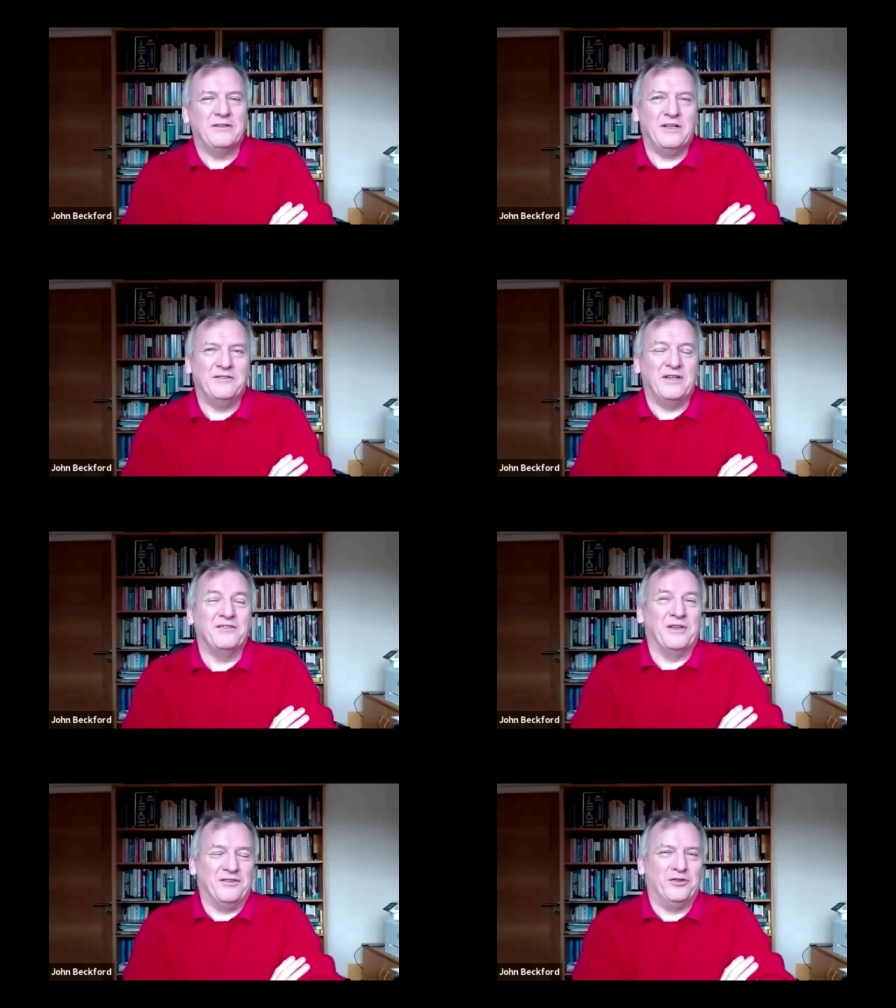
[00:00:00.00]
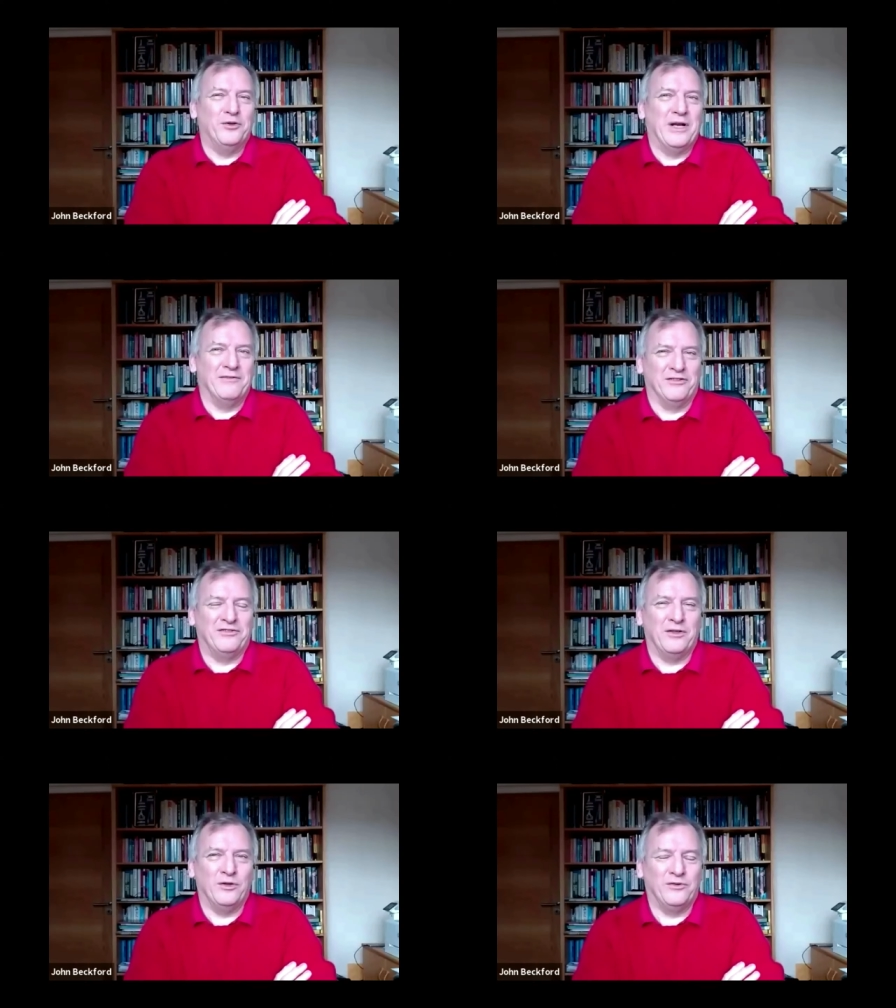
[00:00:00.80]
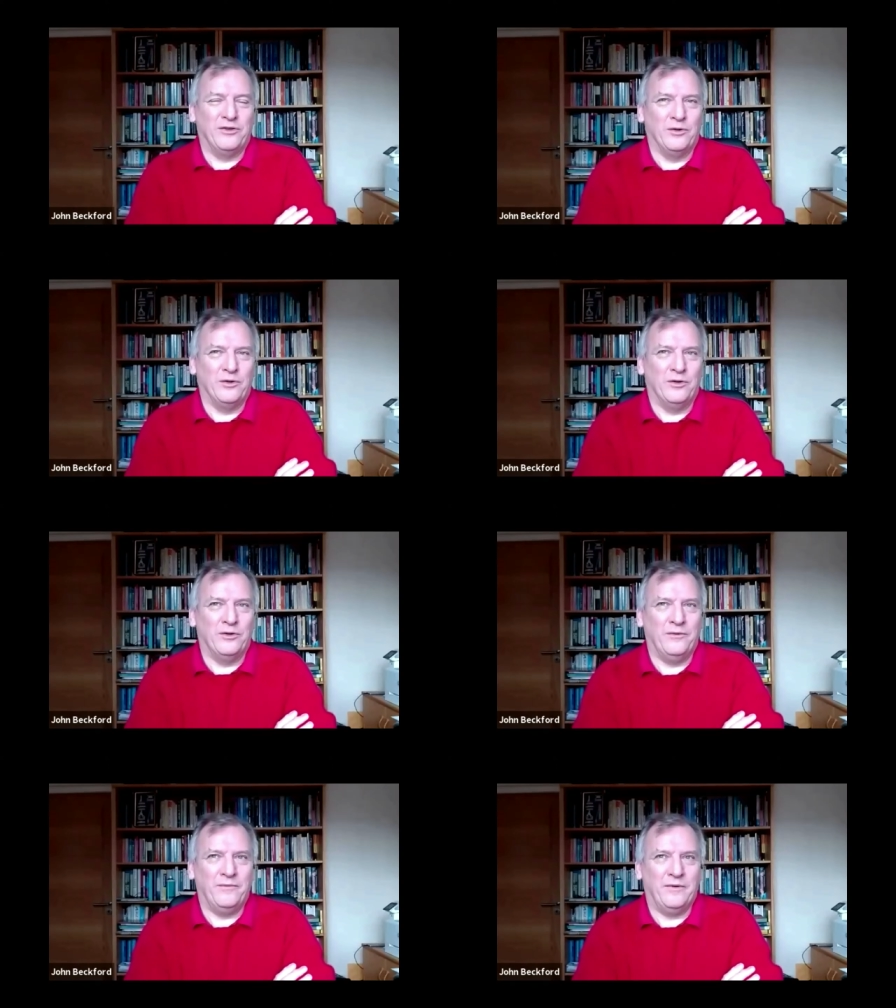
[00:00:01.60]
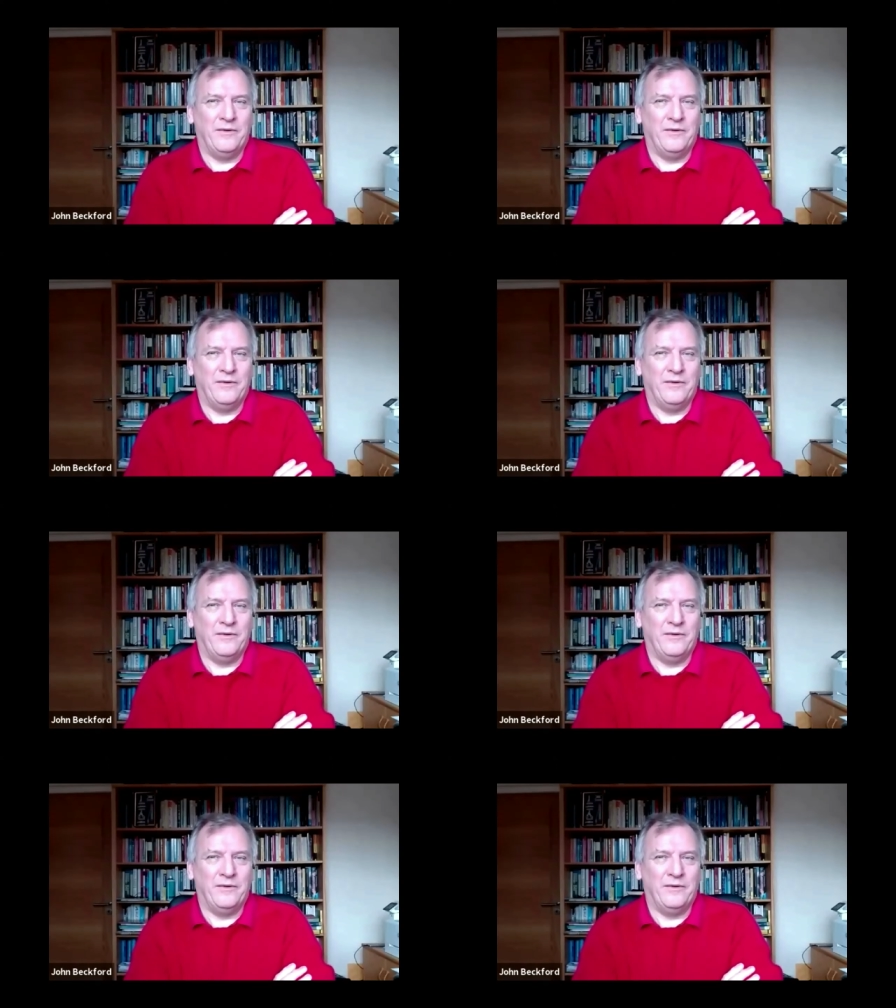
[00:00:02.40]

there's, there's, there's, two levels. So your your